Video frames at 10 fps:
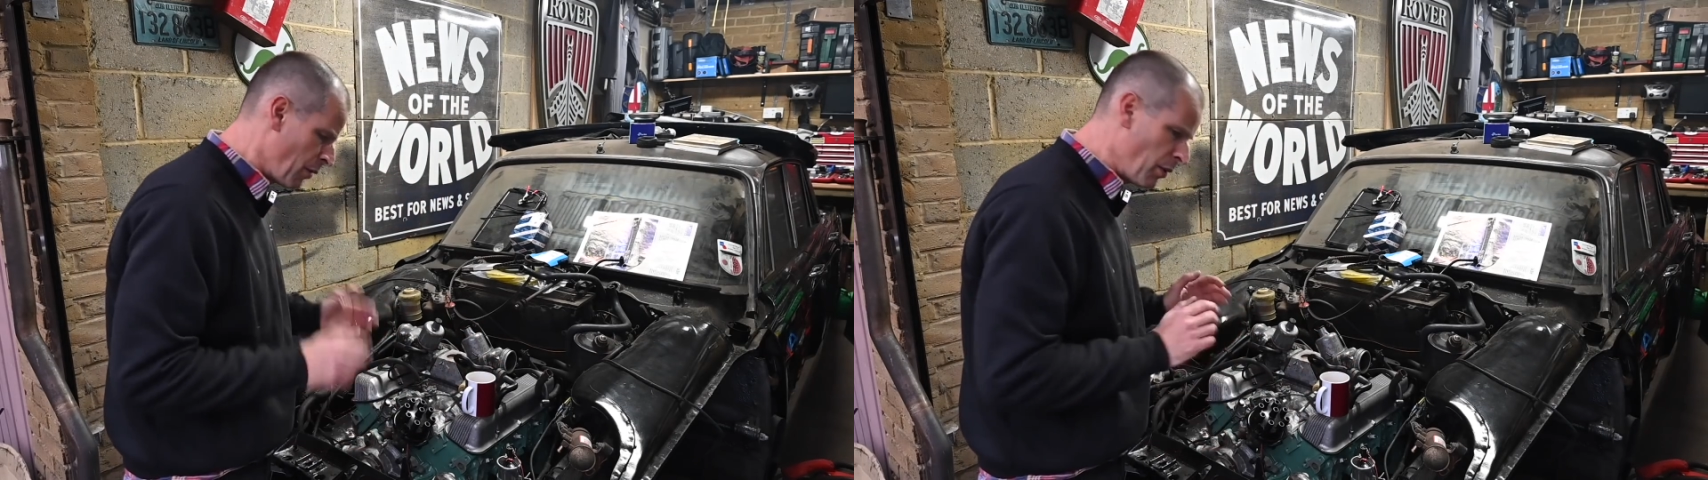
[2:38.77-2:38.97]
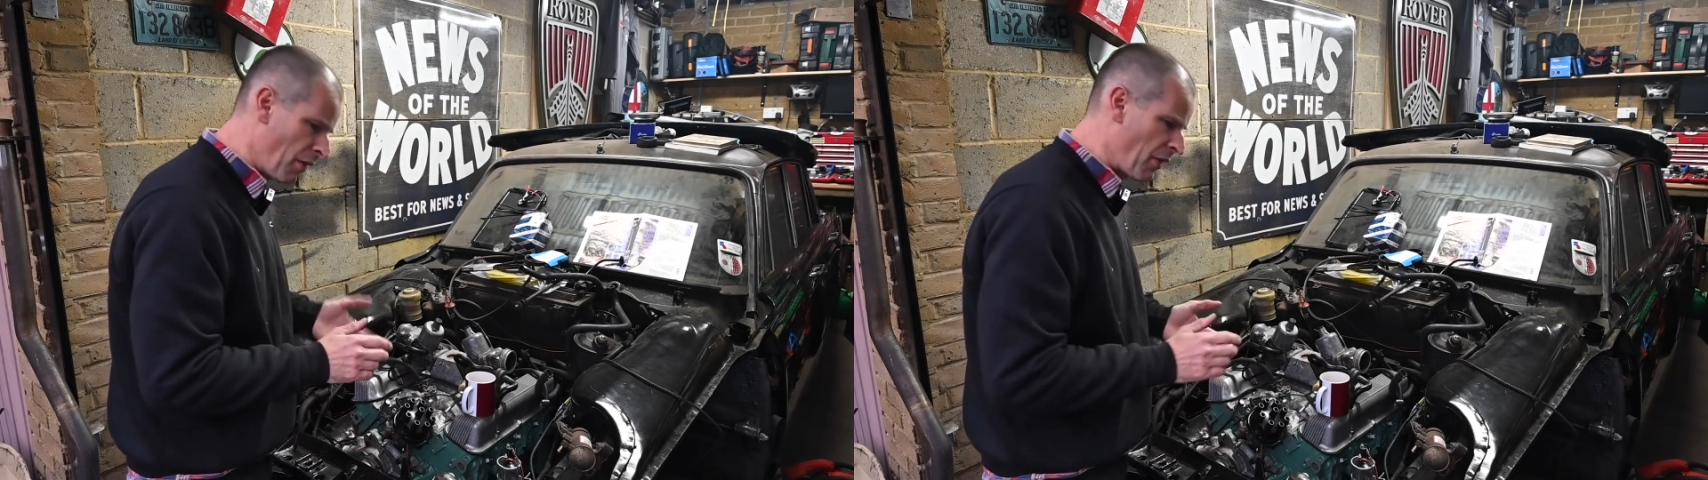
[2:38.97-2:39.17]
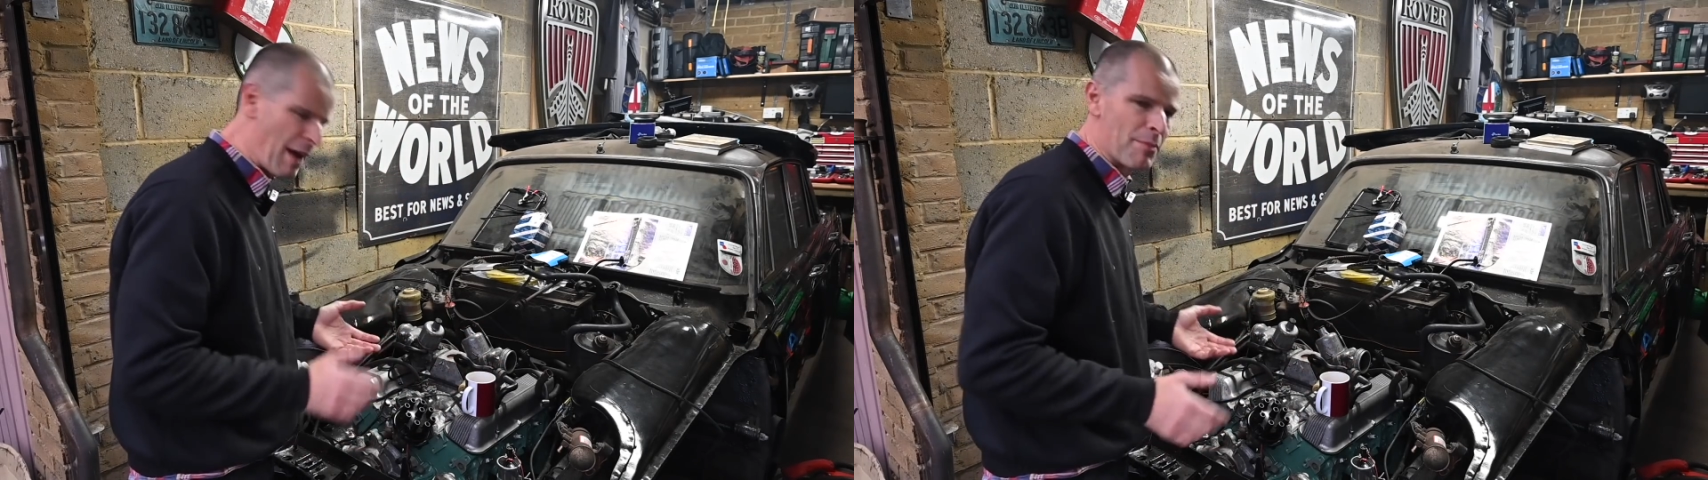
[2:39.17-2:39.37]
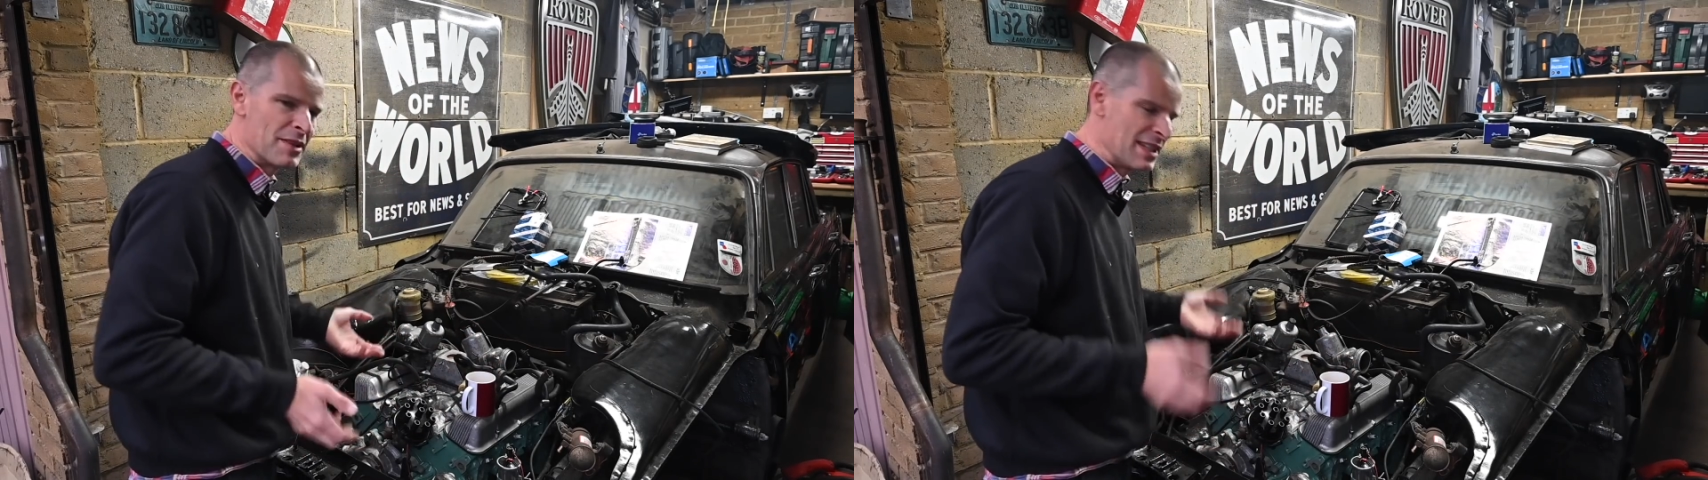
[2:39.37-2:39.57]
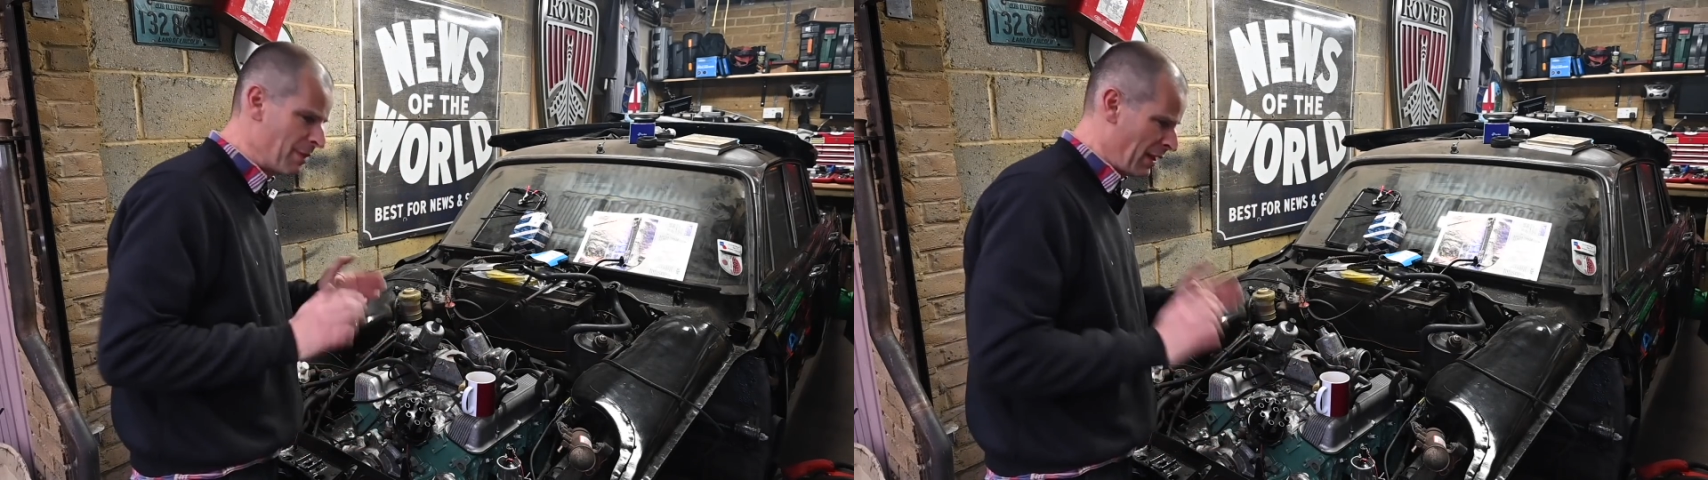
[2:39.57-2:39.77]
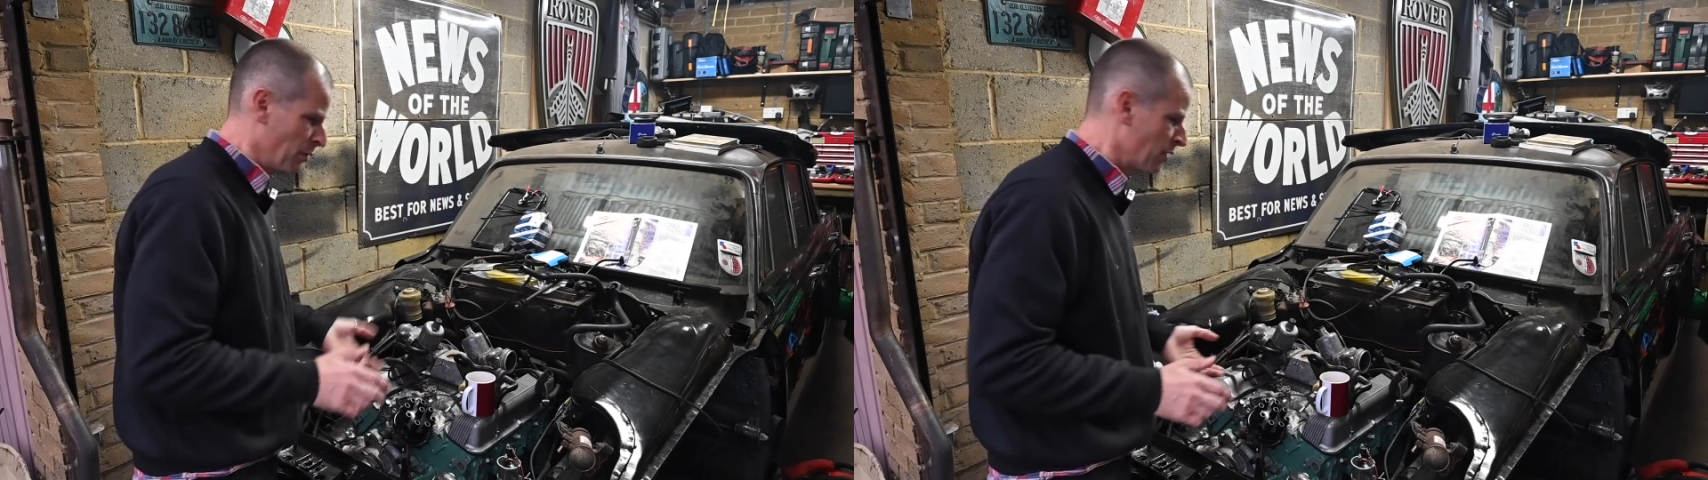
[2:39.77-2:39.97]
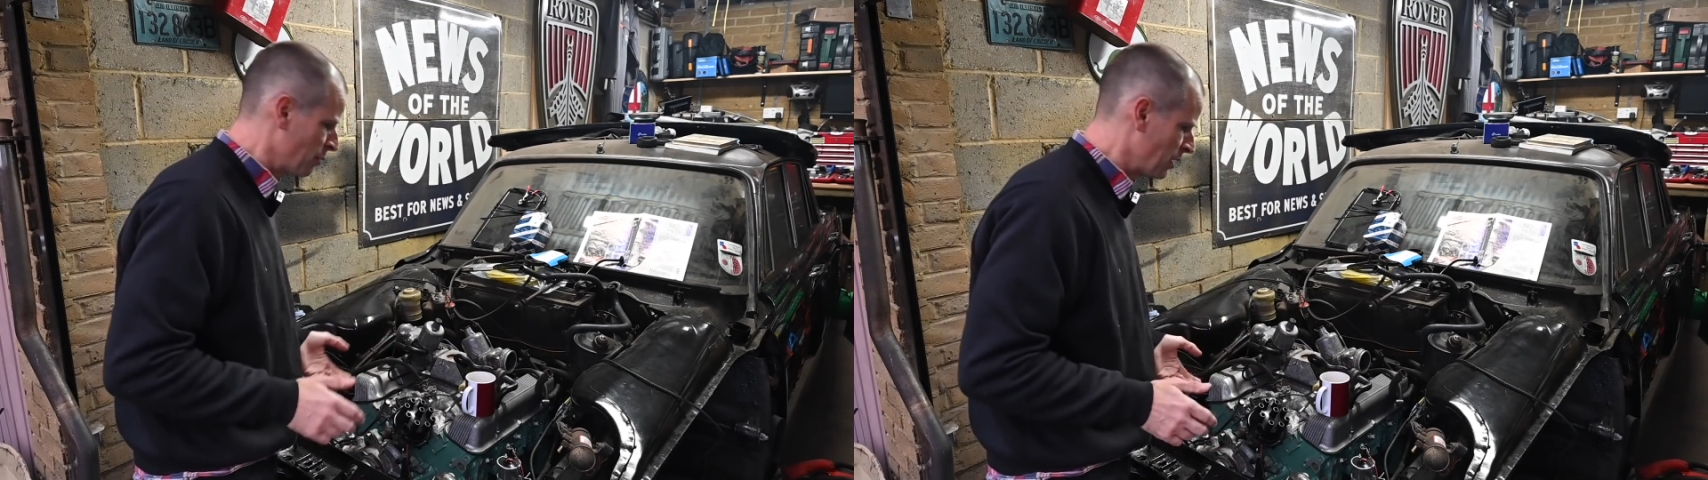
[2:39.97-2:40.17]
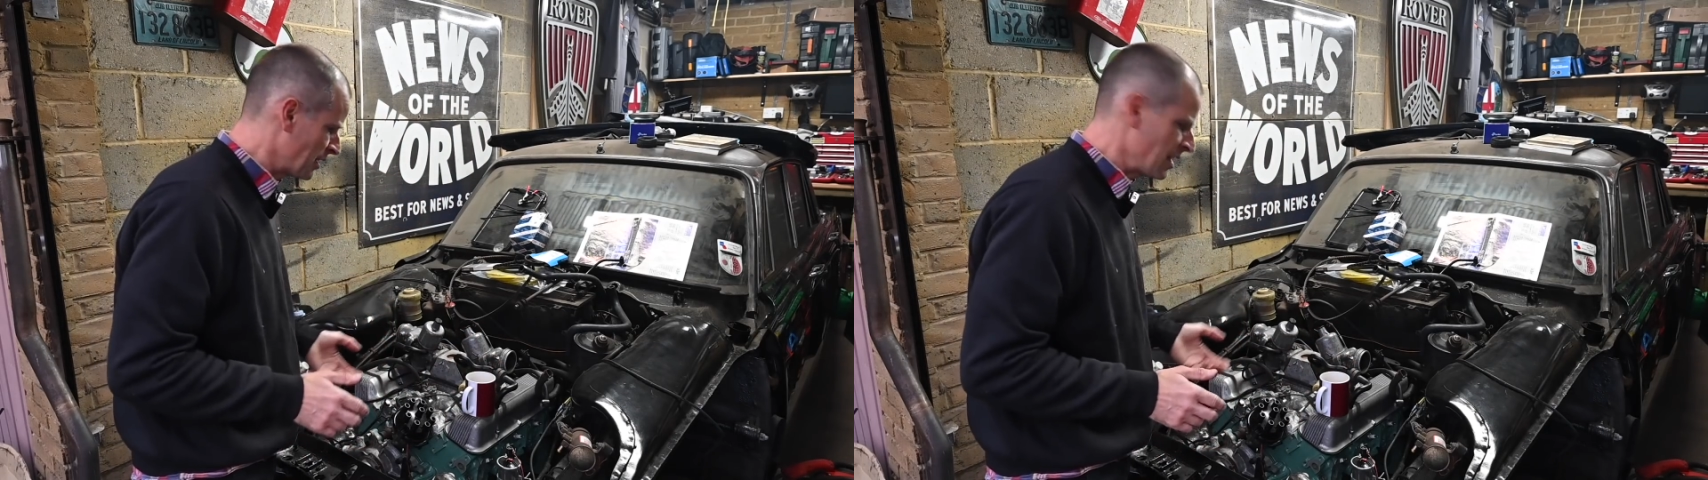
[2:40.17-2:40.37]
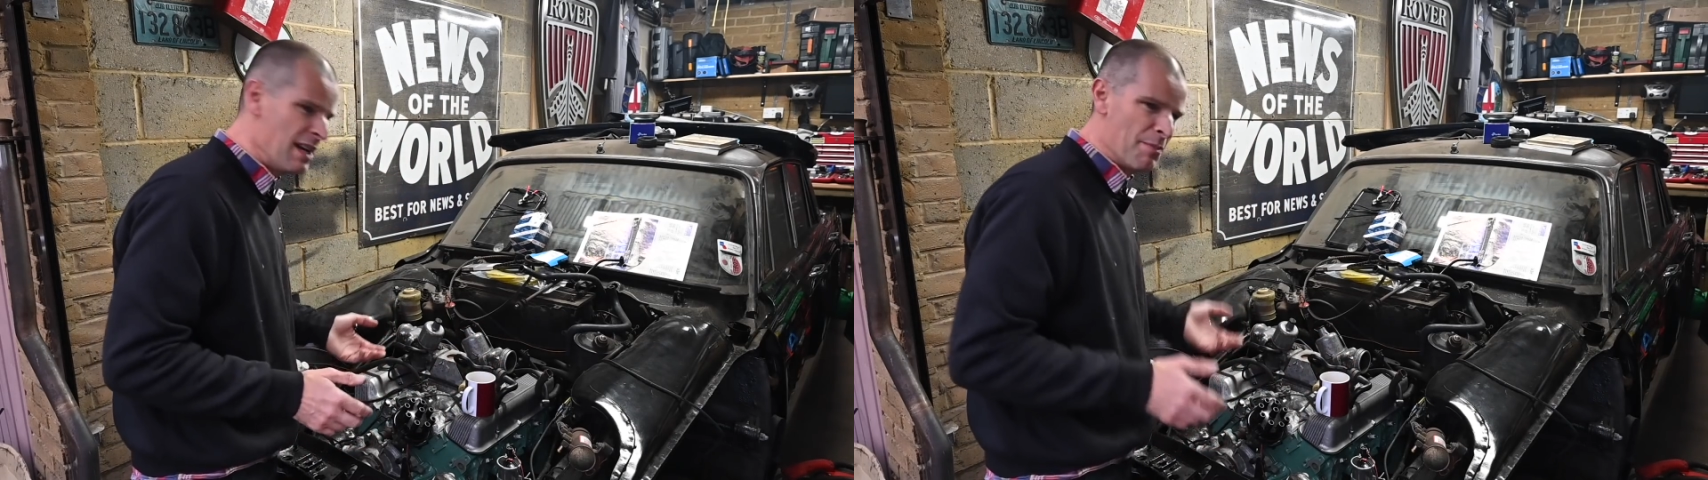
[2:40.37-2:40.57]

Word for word: weren't that pretty, but they would have worked.